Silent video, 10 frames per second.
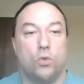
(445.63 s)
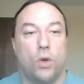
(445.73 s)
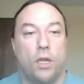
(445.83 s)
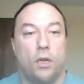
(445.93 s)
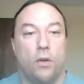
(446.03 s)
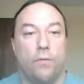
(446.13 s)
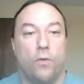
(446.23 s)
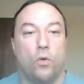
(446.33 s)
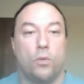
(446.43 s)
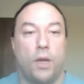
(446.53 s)
dread
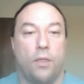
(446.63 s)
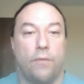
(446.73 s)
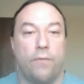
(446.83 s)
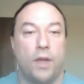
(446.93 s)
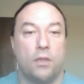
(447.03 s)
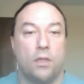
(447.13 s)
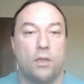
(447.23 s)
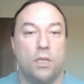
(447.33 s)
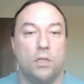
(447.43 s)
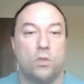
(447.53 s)
invoked by the fact
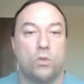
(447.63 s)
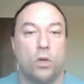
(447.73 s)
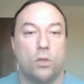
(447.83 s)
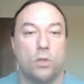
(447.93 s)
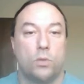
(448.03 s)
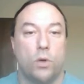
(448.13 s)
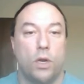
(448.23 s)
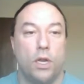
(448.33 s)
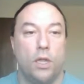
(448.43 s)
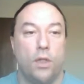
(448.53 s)
that these struggles were
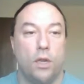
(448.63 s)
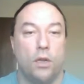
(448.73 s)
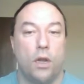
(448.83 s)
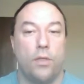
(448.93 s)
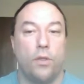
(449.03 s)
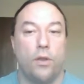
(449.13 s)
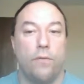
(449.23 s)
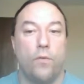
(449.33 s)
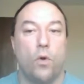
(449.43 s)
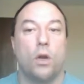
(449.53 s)
anything other than
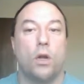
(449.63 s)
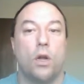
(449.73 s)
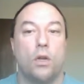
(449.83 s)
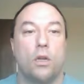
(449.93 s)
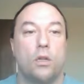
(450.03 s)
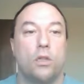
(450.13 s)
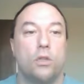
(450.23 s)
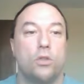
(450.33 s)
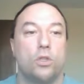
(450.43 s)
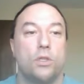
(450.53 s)
foregone
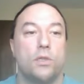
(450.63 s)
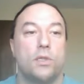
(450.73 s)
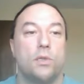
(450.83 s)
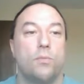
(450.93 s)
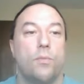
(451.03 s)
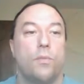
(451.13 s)
conclusions.